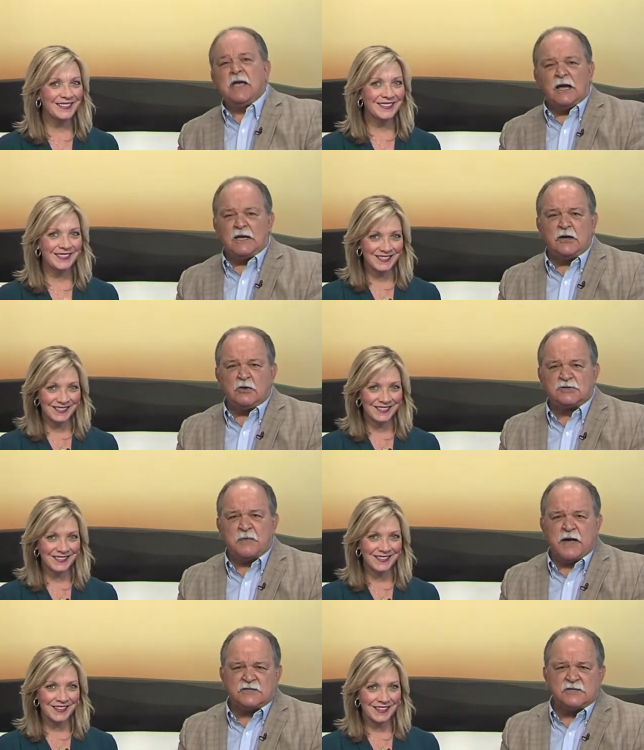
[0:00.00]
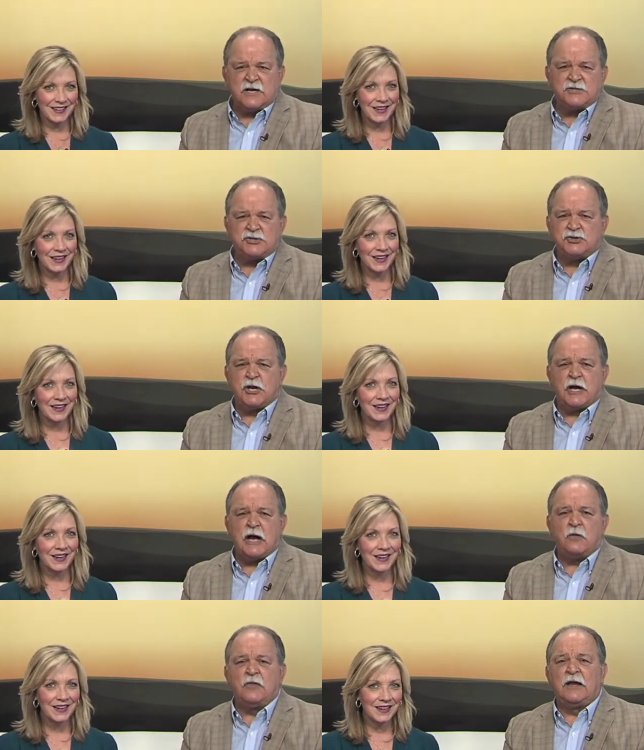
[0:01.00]
Speaker 1: Kelly goes backstage to check
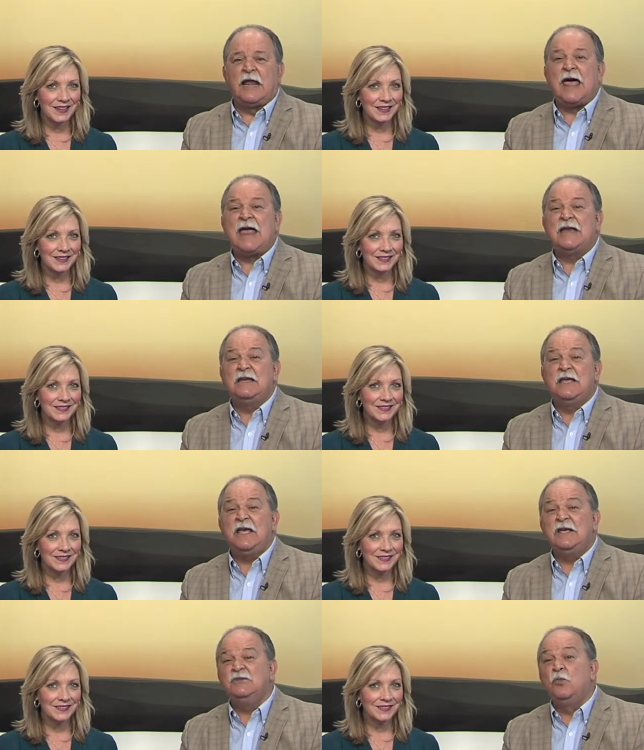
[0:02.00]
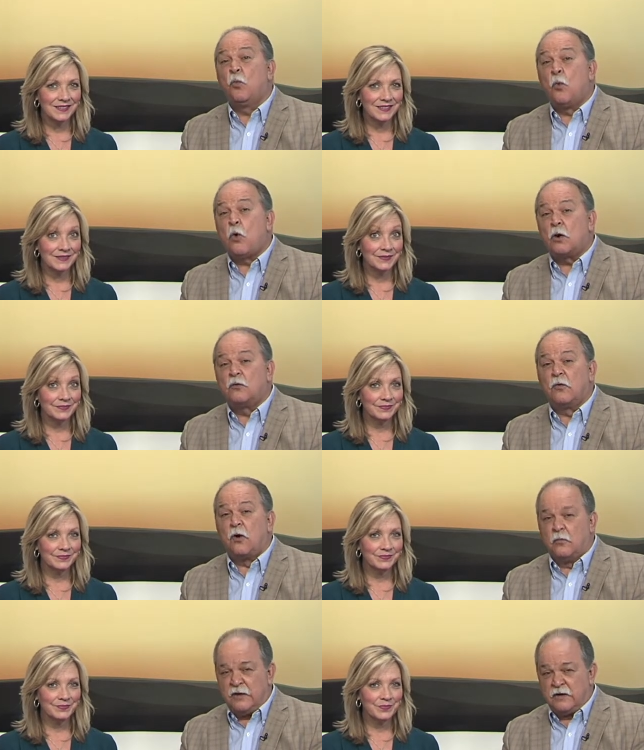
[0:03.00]
out the Lion King
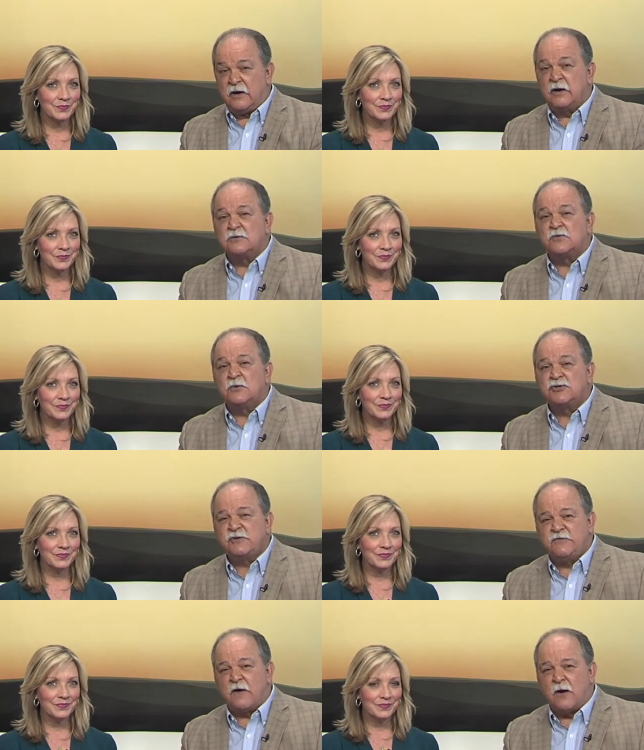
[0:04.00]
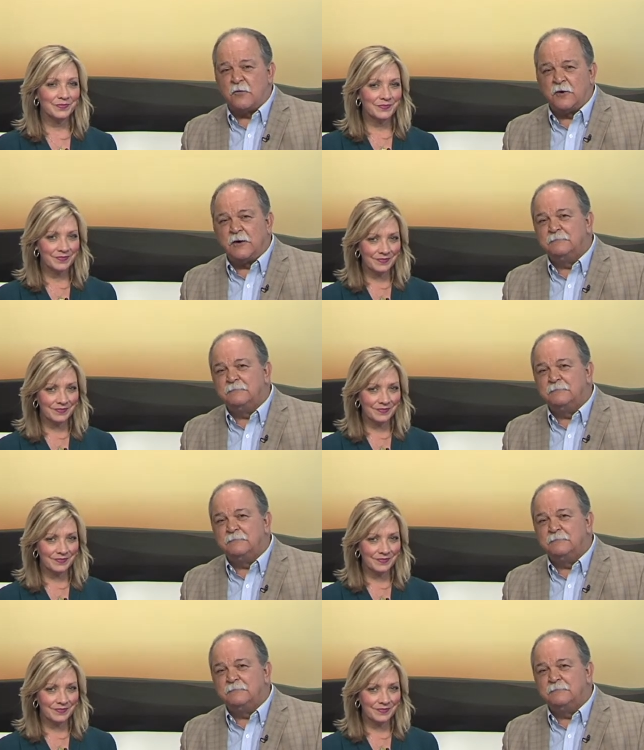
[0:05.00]
wardrobe, and here's what she found.